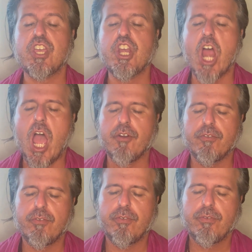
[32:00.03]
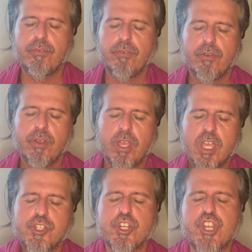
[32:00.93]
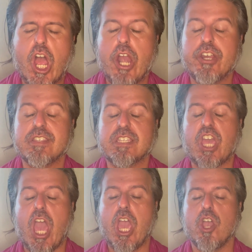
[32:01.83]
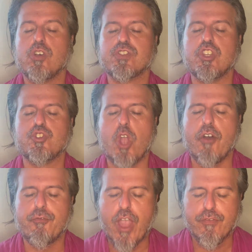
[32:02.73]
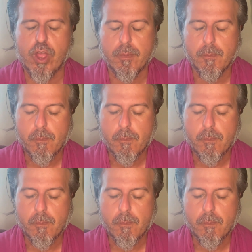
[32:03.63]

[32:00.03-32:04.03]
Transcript: enough to turn the scales into your favor.